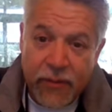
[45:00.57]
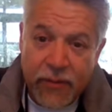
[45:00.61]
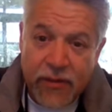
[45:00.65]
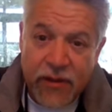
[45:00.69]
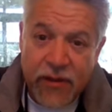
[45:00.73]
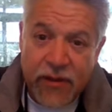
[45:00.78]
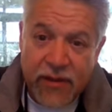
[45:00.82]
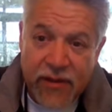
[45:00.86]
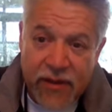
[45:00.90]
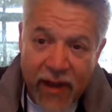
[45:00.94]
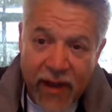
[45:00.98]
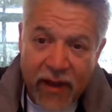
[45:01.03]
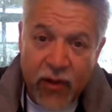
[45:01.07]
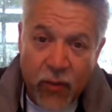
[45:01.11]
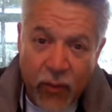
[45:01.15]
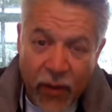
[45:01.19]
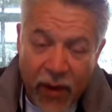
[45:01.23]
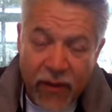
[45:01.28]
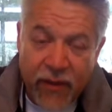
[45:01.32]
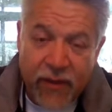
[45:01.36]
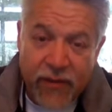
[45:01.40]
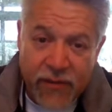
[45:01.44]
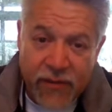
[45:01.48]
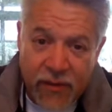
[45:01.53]
to take
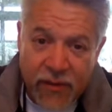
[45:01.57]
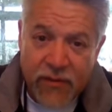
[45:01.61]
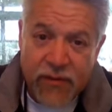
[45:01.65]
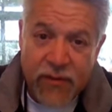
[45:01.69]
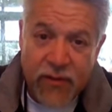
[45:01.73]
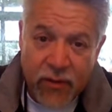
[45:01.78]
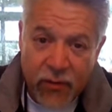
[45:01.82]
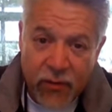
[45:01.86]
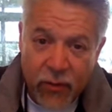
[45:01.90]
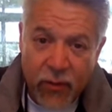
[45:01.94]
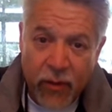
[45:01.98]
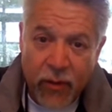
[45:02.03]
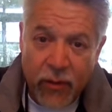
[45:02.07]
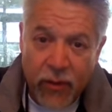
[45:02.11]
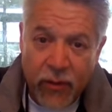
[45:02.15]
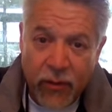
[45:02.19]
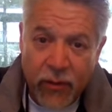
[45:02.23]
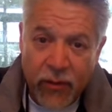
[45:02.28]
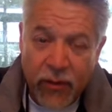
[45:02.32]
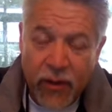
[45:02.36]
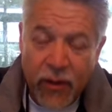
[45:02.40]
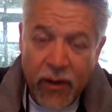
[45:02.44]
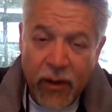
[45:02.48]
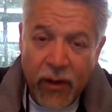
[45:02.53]
away the sins of the world.
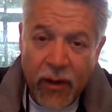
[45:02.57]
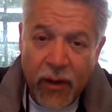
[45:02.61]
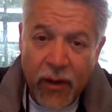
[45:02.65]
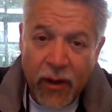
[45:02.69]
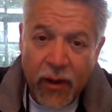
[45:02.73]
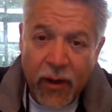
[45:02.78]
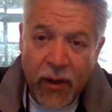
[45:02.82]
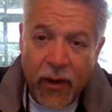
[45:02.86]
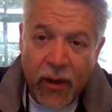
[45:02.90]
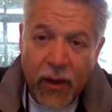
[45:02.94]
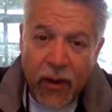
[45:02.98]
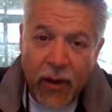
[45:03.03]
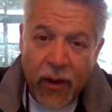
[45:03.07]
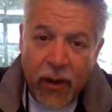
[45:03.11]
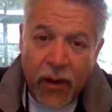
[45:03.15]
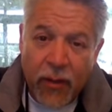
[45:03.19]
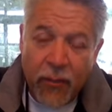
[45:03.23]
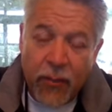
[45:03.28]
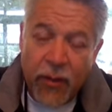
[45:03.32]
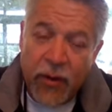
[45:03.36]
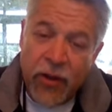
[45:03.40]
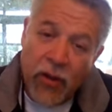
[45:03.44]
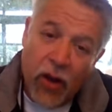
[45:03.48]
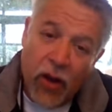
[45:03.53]

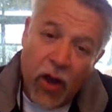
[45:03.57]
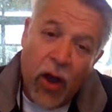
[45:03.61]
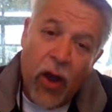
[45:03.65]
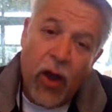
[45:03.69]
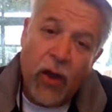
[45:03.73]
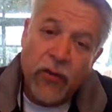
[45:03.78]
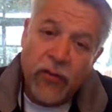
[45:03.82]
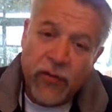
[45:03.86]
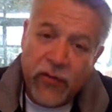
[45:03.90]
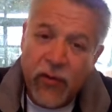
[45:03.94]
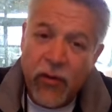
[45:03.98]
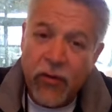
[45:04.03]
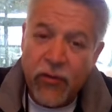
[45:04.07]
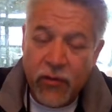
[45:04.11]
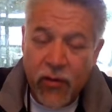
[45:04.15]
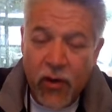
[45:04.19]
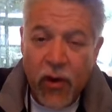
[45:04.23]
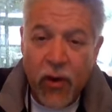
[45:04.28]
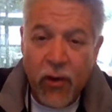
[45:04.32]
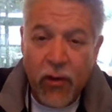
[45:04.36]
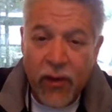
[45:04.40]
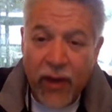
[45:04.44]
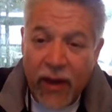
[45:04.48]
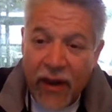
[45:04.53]
But you also
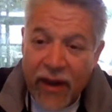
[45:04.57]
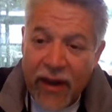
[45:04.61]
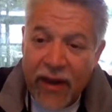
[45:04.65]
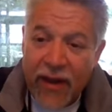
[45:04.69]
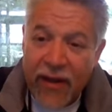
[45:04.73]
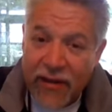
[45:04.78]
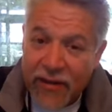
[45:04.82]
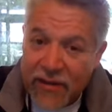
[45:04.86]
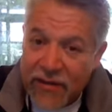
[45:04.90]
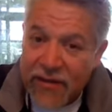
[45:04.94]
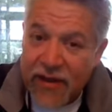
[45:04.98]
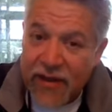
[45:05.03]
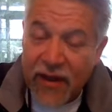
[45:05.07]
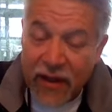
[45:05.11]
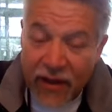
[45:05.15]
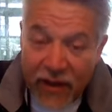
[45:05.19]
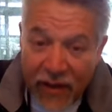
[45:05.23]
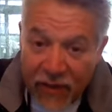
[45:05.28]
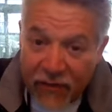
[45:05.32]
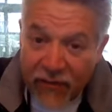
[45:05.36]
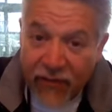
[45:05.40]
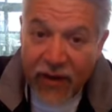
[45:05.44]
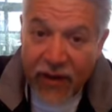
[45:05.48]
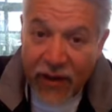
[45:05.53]
know that he is the
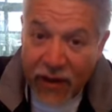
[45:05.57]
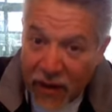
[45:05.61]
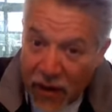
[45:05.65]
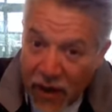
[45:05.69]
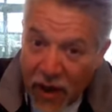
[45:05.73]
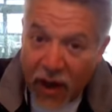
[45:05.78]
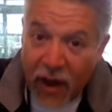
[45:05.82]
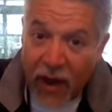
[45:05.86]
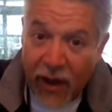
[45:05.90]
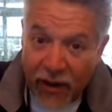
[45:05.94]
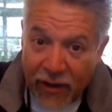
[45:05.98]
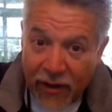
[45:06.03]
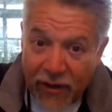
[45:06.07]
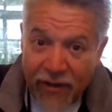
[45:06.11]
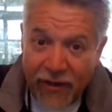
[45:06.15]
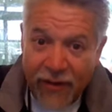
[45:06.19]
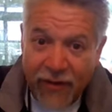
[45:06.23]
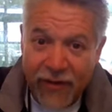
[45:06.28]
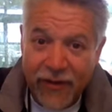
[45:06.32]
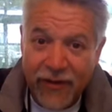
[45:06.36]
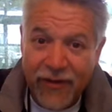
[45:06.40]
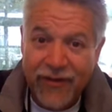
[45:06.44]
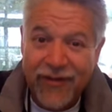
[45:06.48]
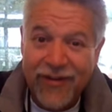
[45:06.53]
living God
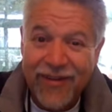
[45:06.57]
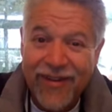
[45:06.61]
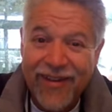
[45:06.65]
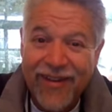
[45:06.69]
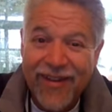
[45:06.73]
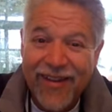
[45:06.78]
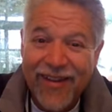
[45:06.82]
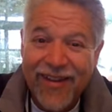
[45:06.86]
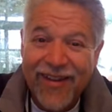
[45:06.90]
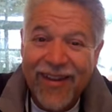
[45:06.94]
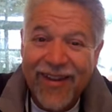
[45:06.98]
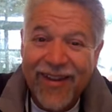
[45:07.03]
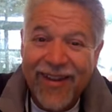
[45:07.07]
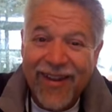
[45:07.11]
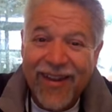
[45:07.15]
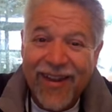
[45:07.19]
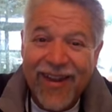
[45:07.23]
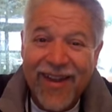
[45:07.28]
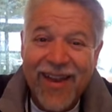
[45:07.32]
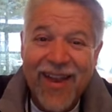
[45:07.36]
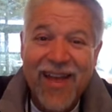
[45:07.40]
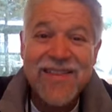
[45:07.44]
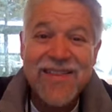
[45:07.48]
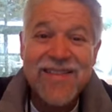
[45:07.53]

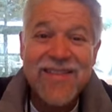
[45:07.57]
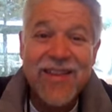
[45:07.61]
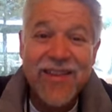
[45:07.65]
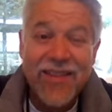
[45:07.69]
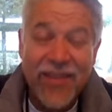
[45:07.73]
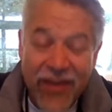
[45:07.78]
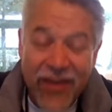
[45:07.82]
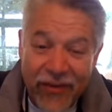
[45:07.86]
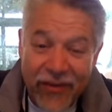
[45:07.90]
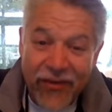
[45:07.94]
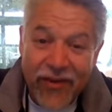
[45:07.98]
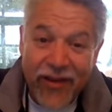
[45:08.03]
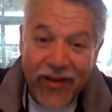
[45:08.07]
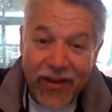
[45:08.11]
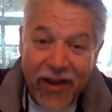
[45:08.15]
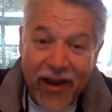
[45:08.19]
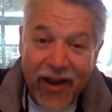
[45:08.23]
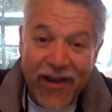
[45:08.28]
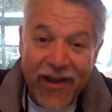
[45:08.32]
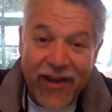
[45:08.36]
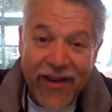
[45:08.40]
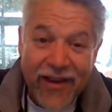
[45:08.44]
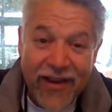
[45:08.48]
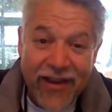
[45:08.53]
and as the living
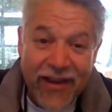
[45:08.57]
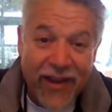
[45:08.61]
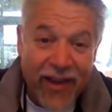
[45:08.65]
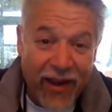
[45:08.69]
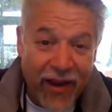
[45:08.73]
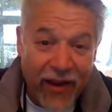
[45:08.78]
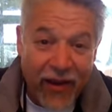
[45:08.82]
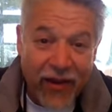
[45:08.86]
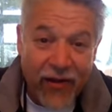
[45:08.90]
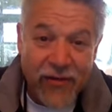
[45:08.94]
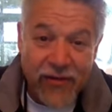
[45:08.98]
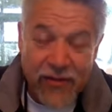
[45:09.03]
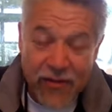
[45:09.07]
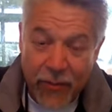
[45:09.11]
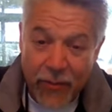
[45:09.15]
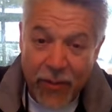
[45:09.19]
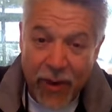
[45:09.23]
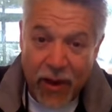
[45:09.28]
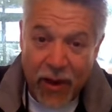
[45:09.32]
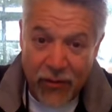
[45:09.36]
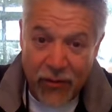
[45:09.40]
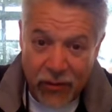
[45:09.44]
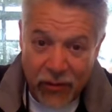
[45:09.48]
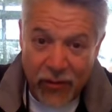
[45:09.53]
God, he cares
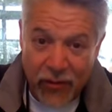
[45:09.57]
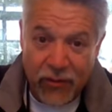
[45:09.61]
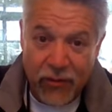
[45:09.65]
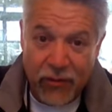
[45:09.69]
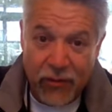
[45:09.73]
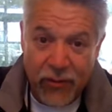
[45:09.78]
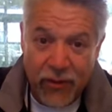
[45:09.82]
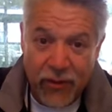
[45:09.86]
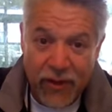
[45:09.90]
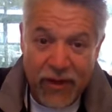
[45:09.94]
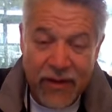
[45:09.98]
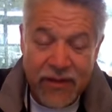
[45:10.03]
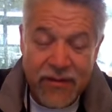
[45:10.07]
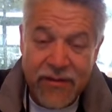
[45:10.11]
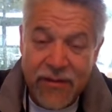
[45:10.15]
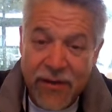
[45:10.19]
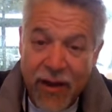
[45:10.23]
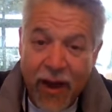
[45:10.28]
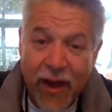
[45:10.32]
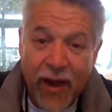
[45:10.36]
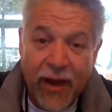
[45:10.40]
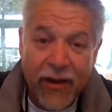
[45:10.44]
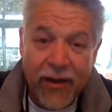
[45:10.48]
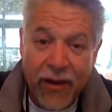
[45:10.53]
about you. He's
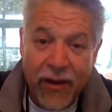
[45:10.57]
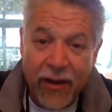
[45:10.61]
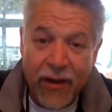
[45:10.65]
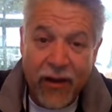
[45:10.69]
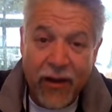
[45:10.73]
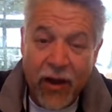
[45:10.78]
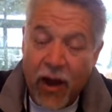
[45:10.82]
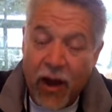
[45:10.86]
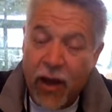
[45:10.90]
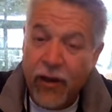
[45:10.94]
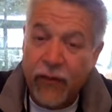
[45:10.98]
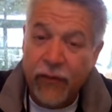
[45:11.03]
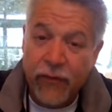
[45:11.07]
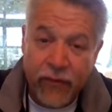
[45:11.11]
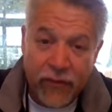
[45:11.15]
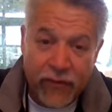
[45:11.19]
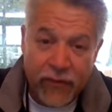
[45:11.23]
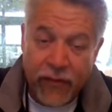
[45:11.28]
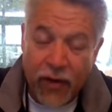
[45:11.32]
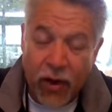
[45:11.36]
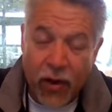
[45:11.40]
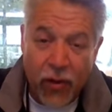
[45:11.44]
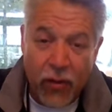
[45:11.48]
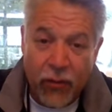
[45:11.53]
not a God of
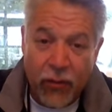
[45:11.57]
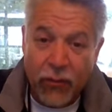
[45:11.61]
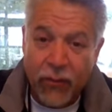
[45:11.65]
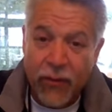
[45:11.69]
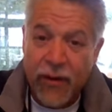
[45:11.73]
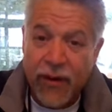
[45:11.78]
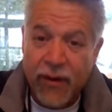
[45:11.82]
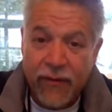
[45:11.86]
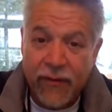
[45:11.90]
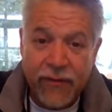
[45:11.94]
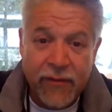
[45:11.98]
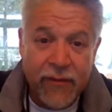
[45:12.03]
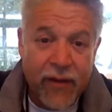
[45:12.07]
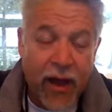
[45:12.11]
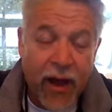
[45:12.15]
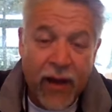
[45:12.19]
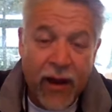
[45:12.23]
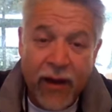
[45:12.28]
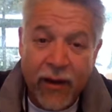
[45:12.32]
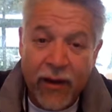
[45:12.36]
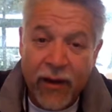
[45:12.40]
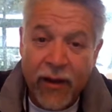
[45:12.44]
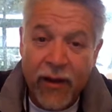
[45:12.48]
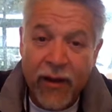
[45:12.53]
stone. He's
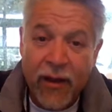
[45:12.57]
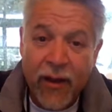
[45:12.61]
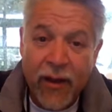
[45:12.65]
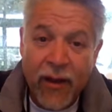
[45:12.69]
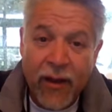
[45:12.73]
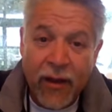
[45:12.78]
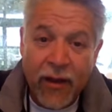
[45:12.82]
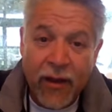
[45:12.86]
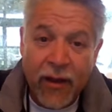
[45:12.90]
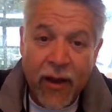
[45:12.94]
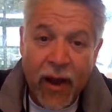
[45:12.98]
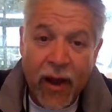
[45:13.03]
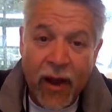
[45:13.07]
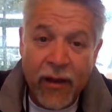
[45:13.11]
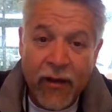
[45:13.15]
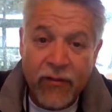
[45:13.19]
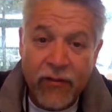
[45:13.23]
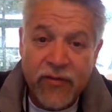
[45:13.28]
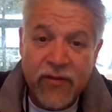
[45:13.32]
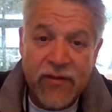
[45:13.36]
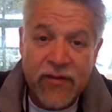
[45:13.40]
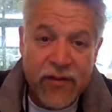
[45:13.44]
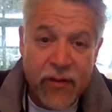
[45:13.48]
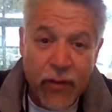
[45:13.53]
not a God
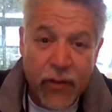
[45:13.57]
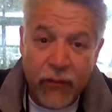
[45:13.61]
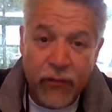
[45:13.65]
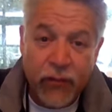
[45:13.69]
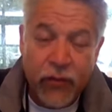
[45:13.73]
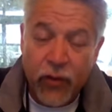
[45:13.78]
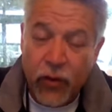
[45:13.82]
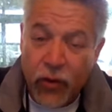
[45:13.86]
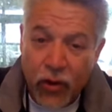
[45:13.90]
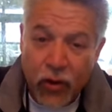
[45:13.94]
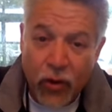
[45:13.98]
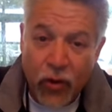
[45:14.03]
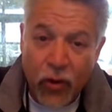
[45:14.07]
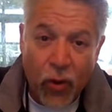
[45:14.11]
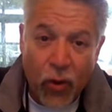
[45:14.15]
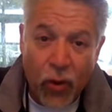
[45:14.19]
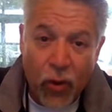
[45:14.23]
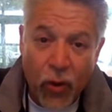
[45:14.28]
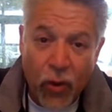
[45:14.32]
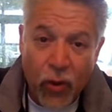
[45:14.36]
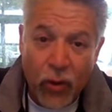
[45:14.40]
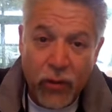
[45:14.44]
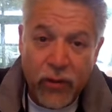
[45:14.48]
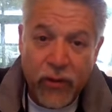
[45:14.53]
of silver or
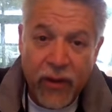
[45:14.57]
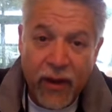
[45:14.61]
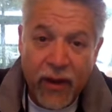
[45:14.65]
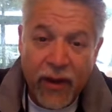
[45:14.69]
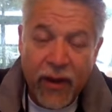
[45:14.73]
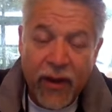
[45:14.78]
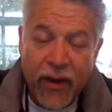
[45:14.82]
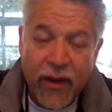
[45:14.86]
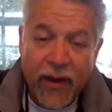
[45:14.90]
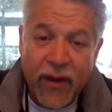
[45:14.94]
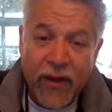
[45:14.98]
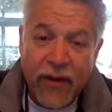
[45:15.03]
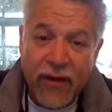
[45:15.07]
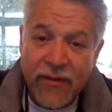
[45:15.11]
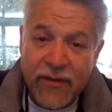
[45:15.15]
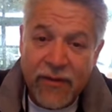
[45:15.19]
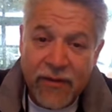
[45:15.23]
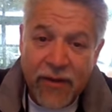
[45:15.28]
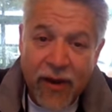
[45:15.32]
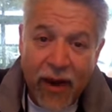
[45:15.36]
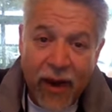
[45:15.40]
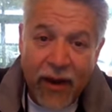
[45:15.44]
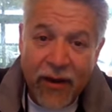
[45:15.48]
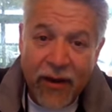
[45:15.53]
gold. He's
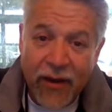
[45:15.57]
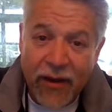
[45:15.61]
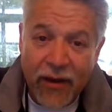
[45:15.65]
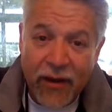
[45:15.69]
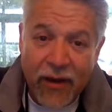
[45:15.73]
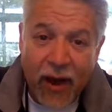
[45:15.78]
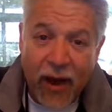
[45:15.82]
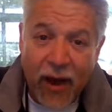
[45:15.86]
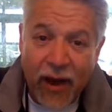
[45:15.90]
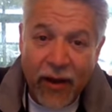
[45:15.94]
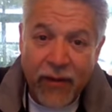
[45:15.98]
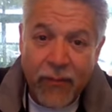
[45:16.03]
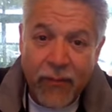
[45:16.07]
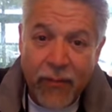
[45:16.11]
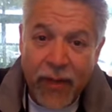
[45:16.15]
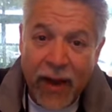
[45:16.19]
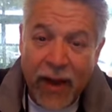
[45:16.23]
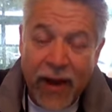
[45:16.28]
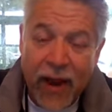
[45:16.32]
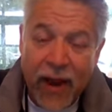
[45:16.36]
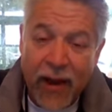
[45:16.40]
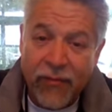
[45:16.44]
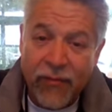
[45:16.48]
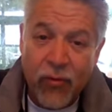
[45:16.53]
not a God
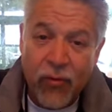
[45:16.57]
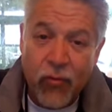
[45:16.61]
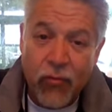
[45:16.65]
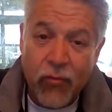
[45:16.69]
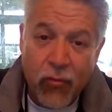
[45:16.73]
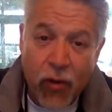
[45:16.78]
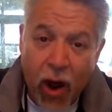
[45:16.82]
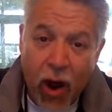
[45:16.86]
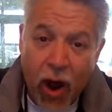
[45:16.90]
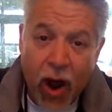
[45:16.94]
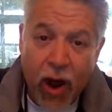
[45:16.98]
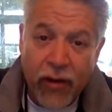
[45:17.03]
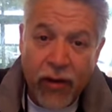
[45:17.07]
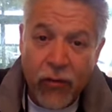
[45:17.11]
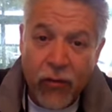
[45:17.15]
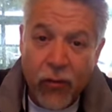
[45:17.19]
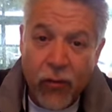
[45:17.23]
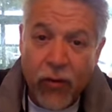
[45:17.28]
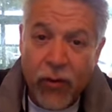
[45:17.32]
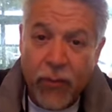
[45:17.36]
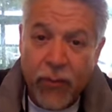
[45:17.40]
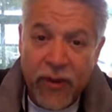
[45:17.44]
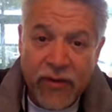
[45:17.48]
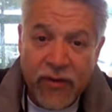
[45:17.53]
made out of a rock
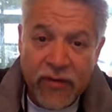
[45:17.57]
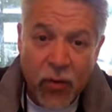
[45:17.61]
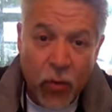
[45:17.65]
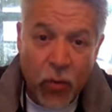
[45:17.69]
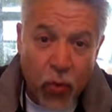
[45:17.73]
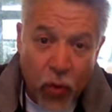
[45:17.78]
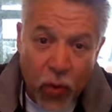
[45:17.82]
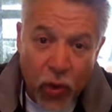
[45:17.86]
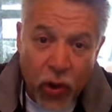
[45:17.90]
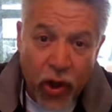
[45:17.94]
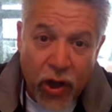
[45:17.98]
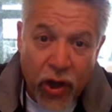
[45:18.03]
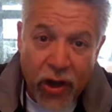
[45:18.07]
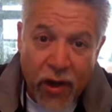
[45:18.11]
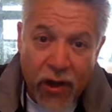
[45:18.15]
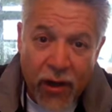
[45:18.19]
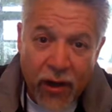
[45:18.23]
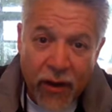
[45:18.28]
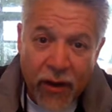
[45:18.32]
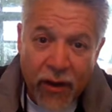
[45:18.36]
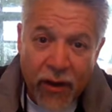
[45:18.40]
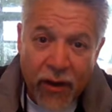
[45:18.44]
or a piece of wood.